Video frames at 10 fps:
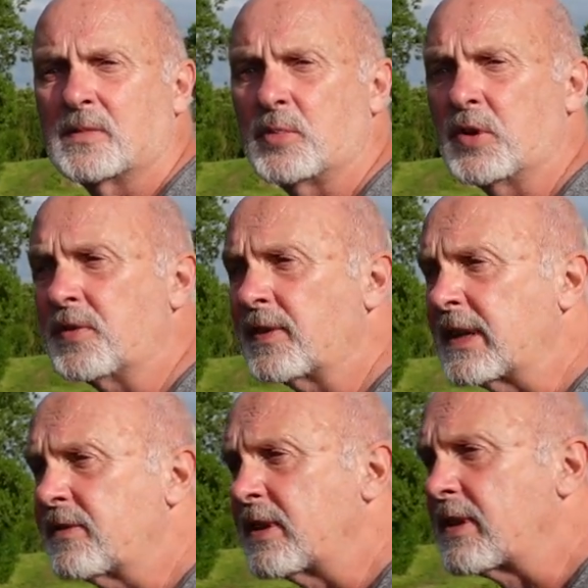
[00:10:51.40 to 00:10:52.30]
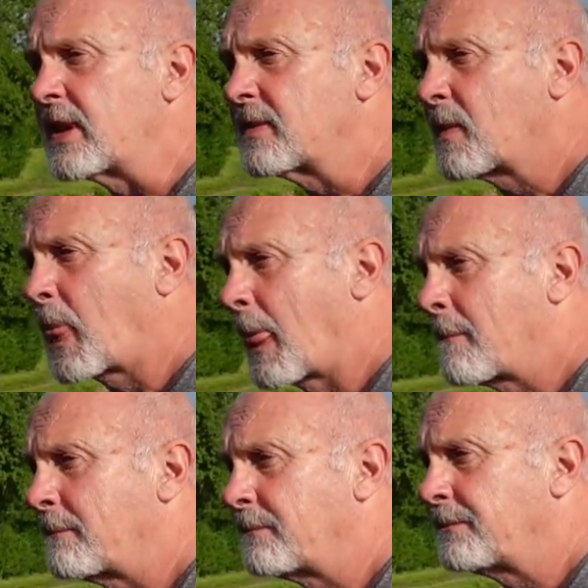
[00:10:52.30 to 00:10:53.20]
Beautiful evening though.
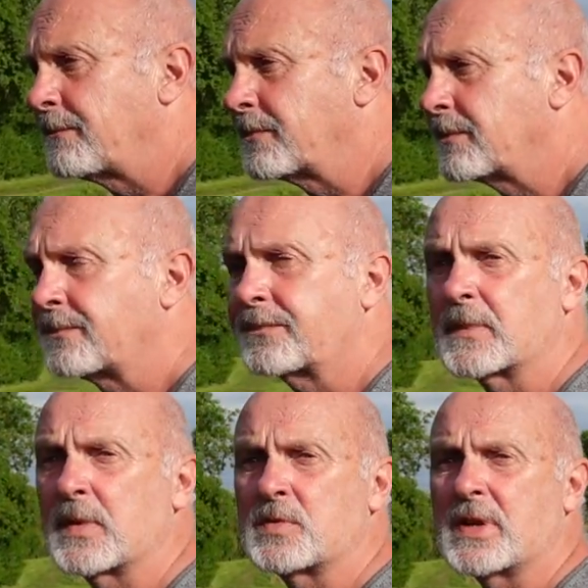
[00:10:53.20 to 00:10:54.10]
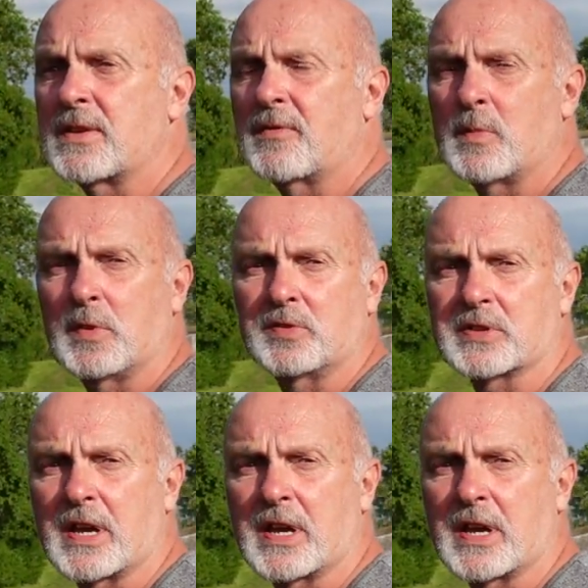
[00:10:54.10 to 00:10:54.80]
I know the football's